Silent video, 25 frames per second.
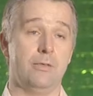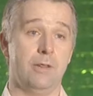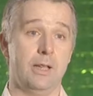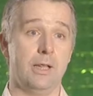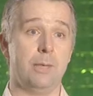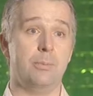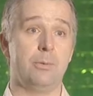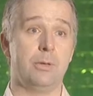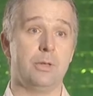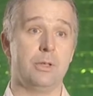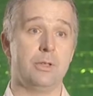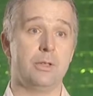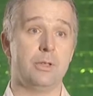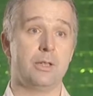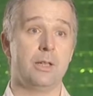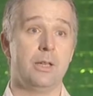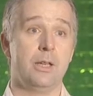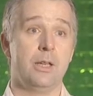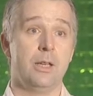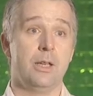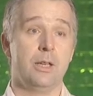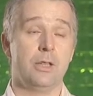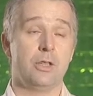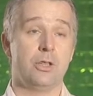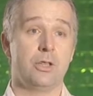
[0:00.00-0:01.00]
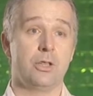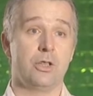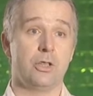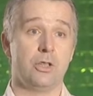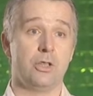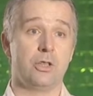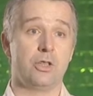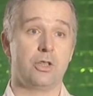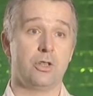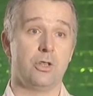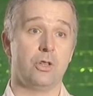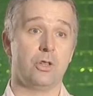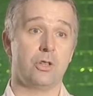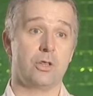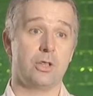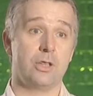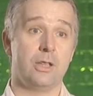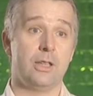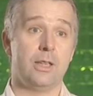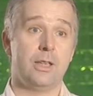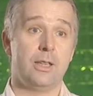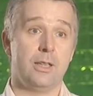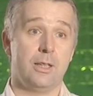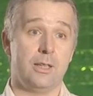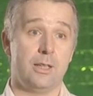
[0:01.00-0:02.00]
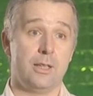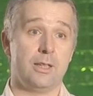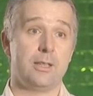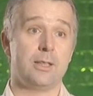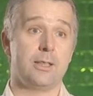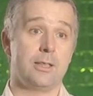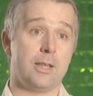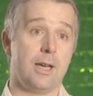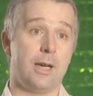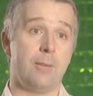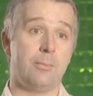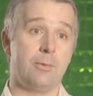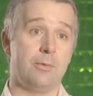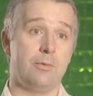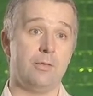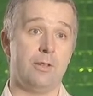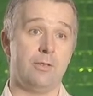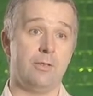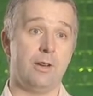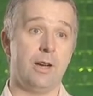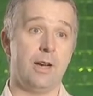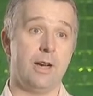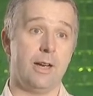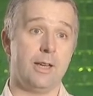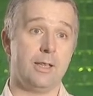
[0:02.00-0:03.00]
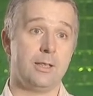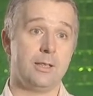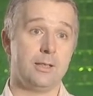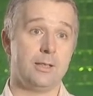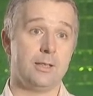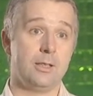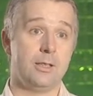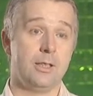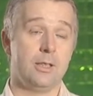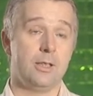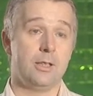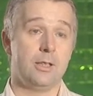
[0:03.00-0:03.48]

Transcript: developers to construct this type of device